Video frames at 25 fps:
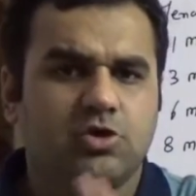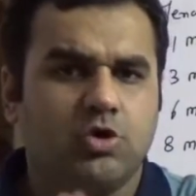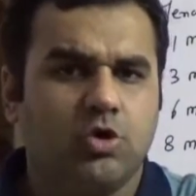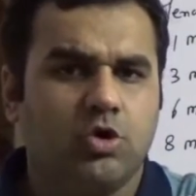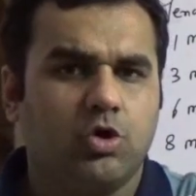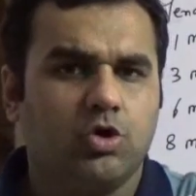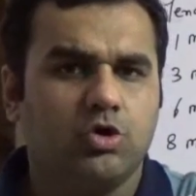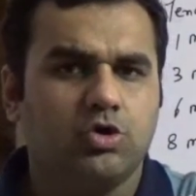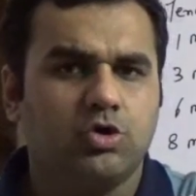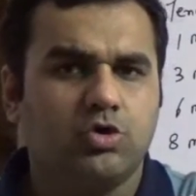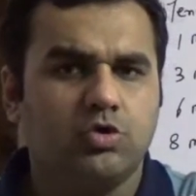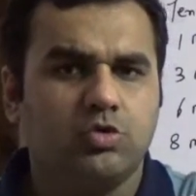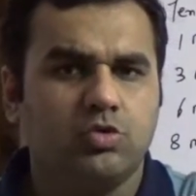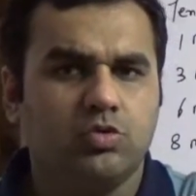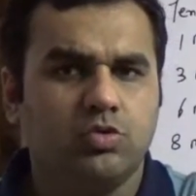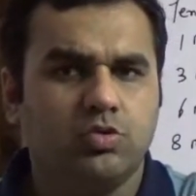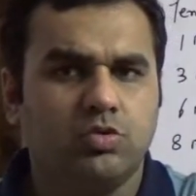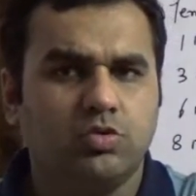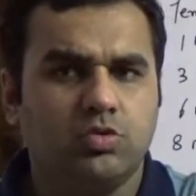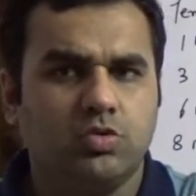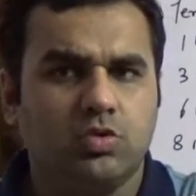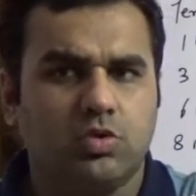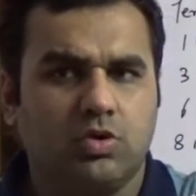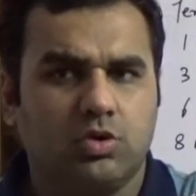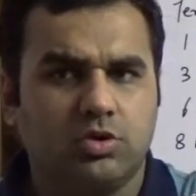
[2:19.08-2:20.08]
or
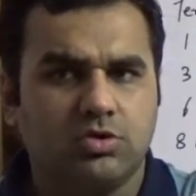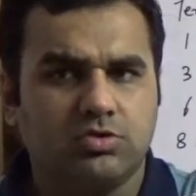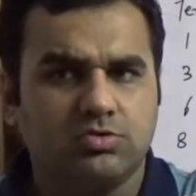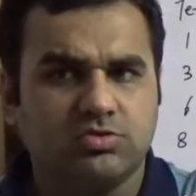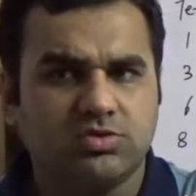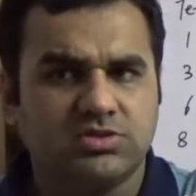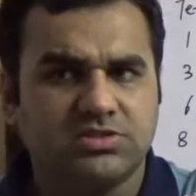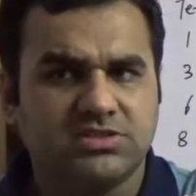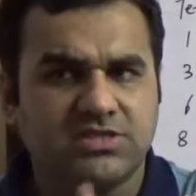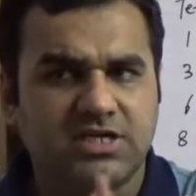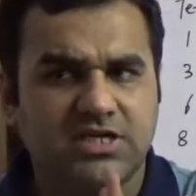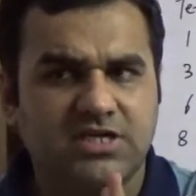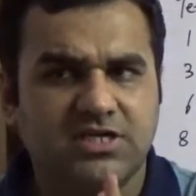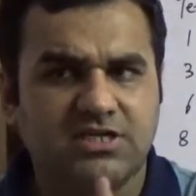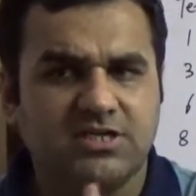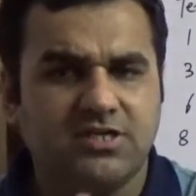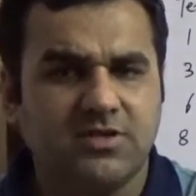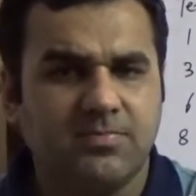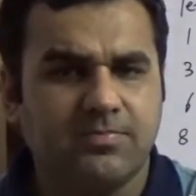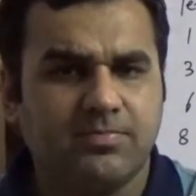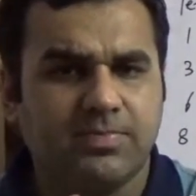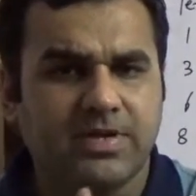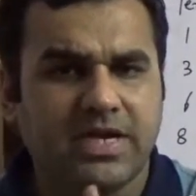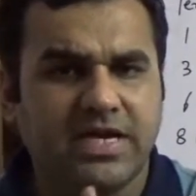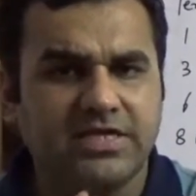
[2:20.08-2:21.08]
to set
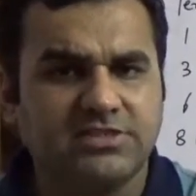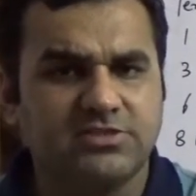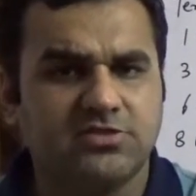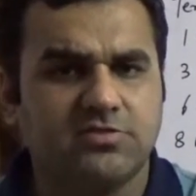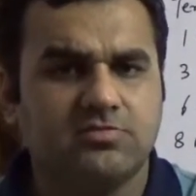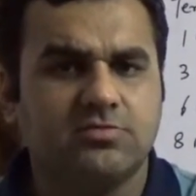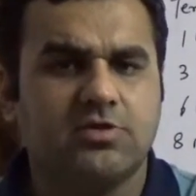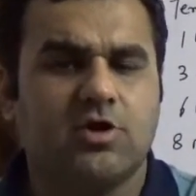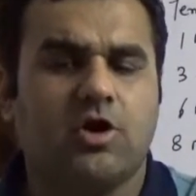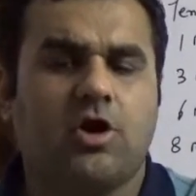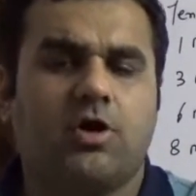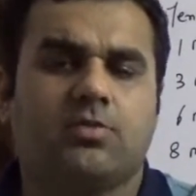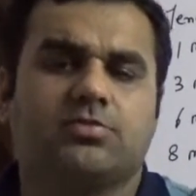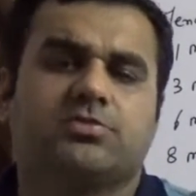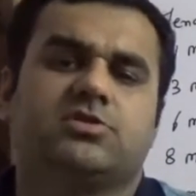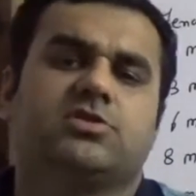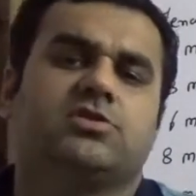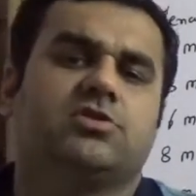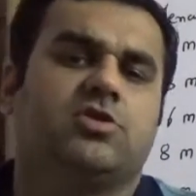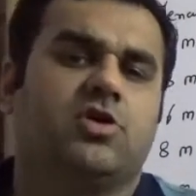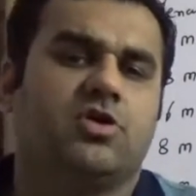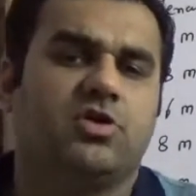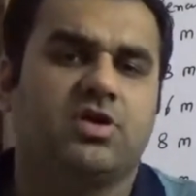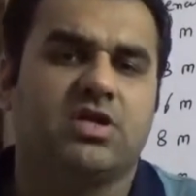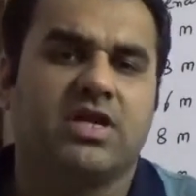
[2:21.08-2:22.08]
the price of the
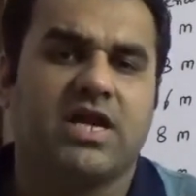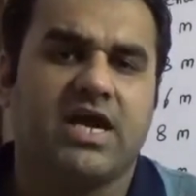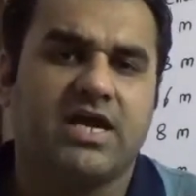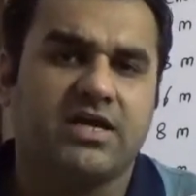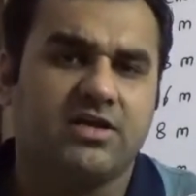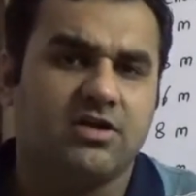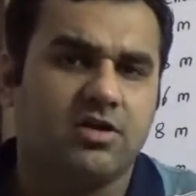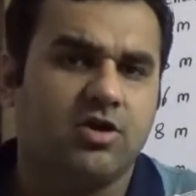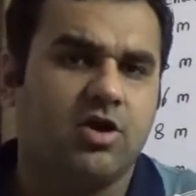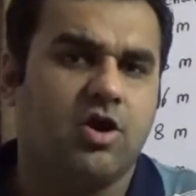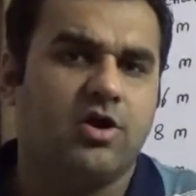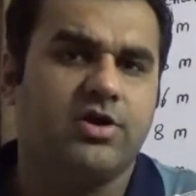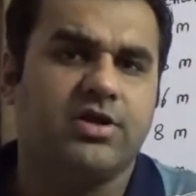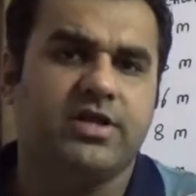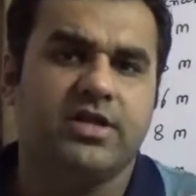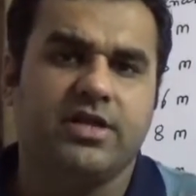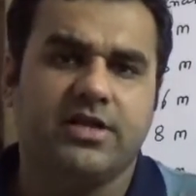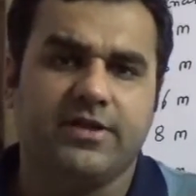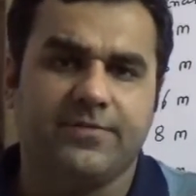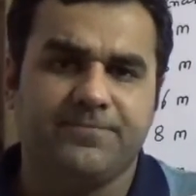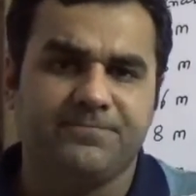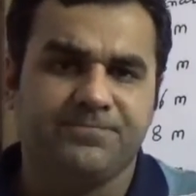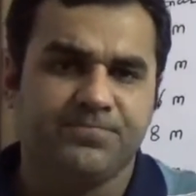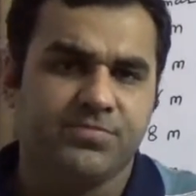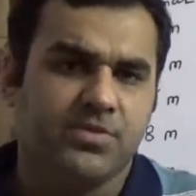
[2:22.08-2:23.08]
option contract
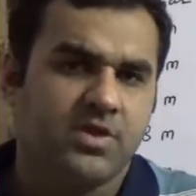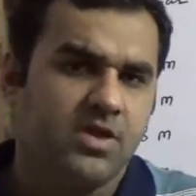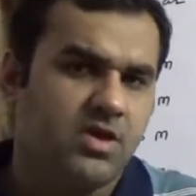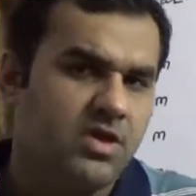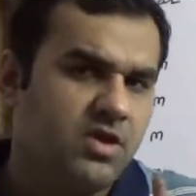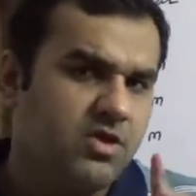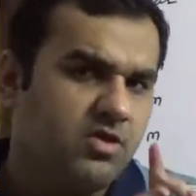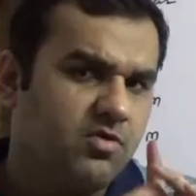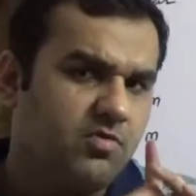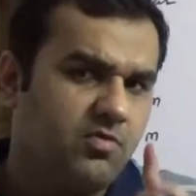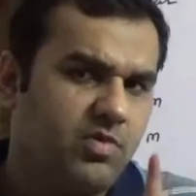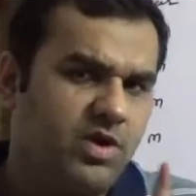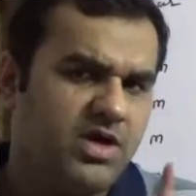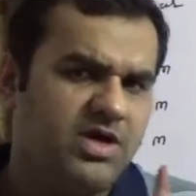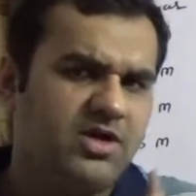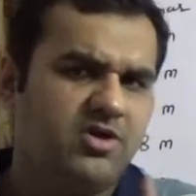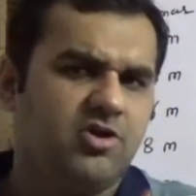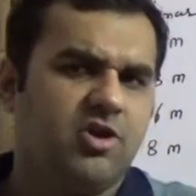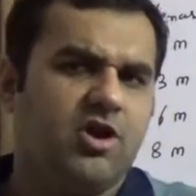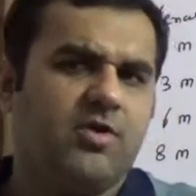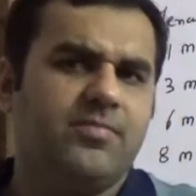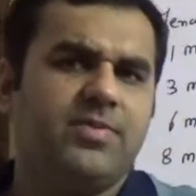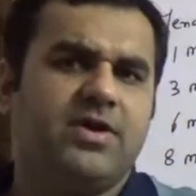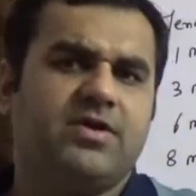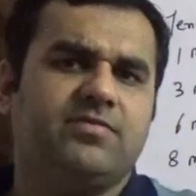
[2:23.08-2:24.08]
accordingly. One
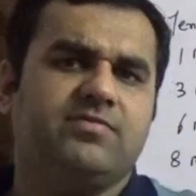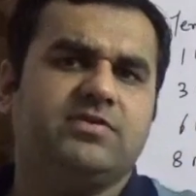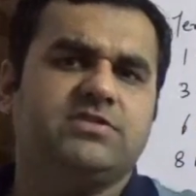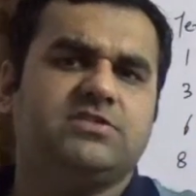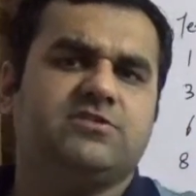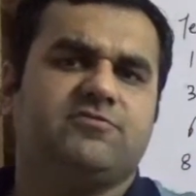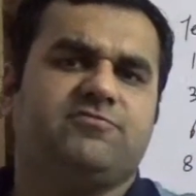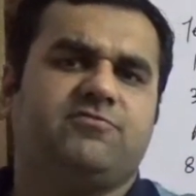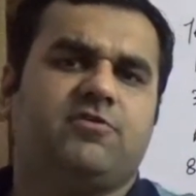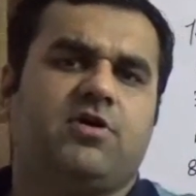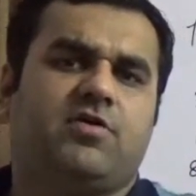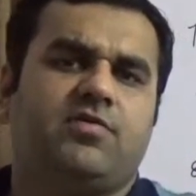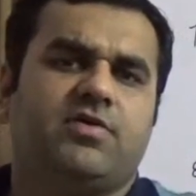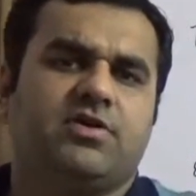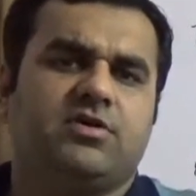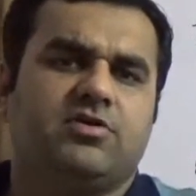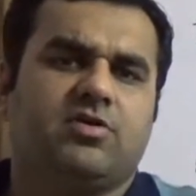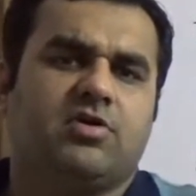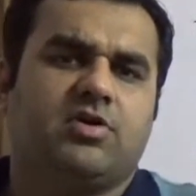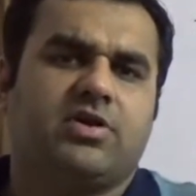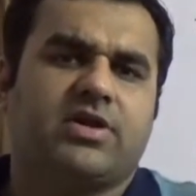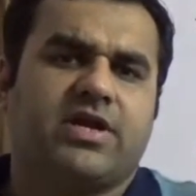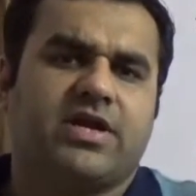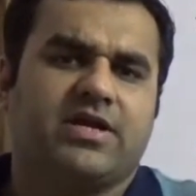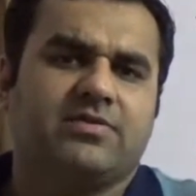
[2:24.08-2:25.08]
drawback which a forward
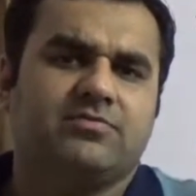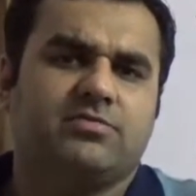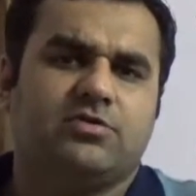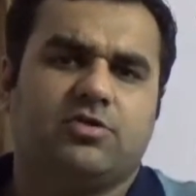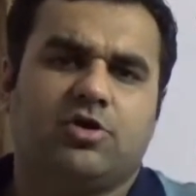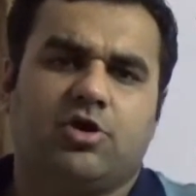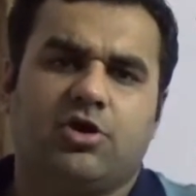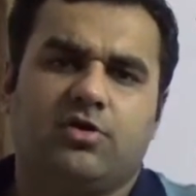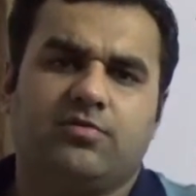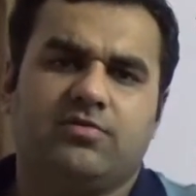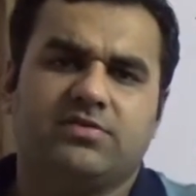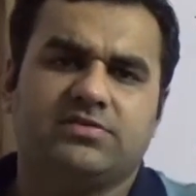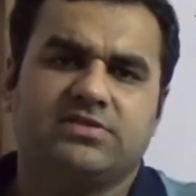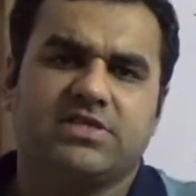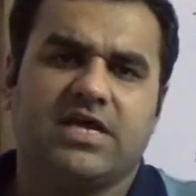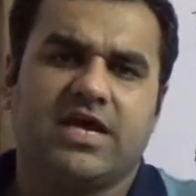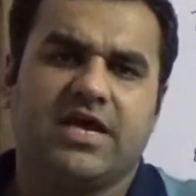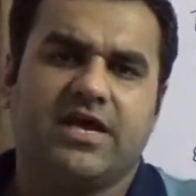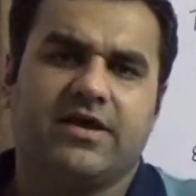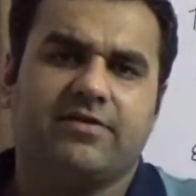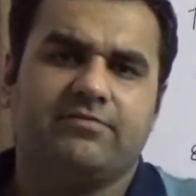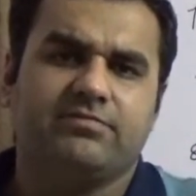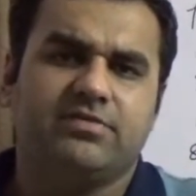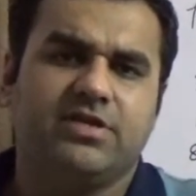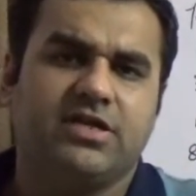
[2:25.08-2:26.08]
contract would always
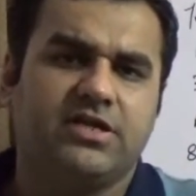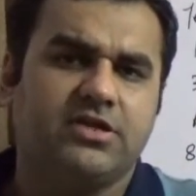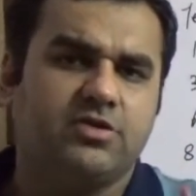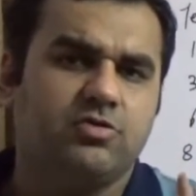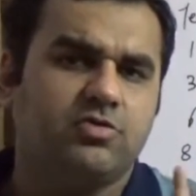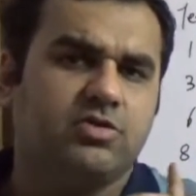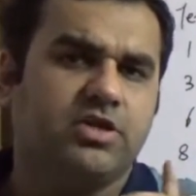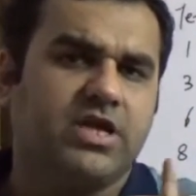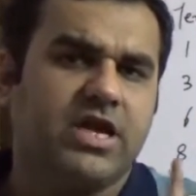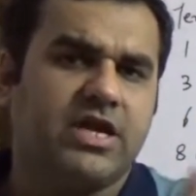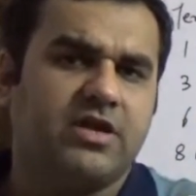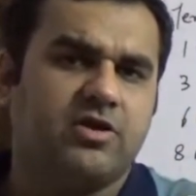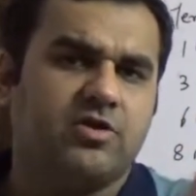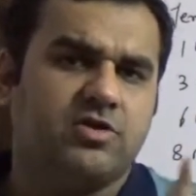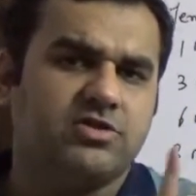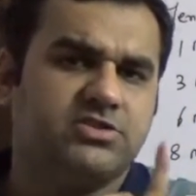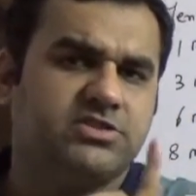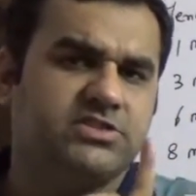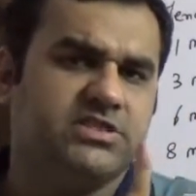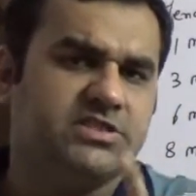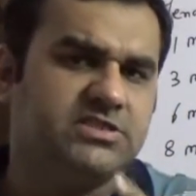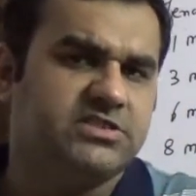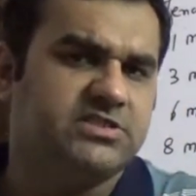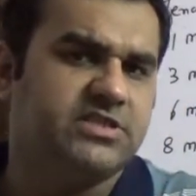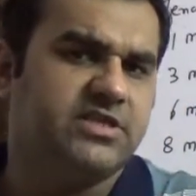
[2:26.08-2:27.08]
have, that you cannot
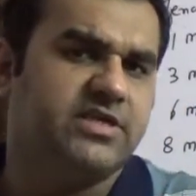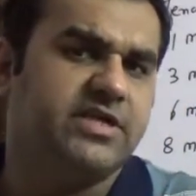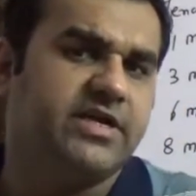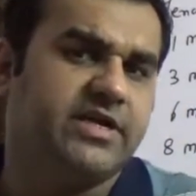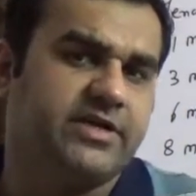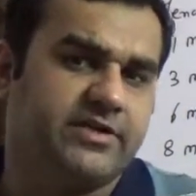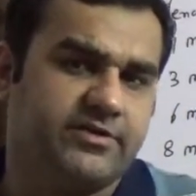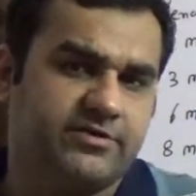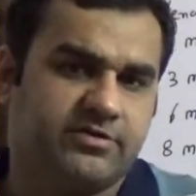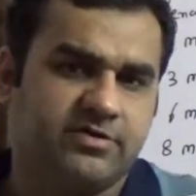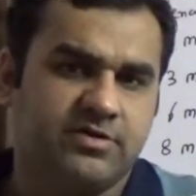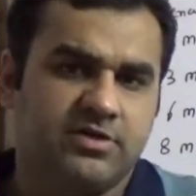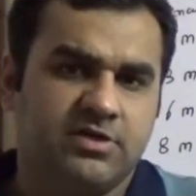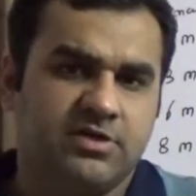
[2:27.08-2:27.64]
change the rate,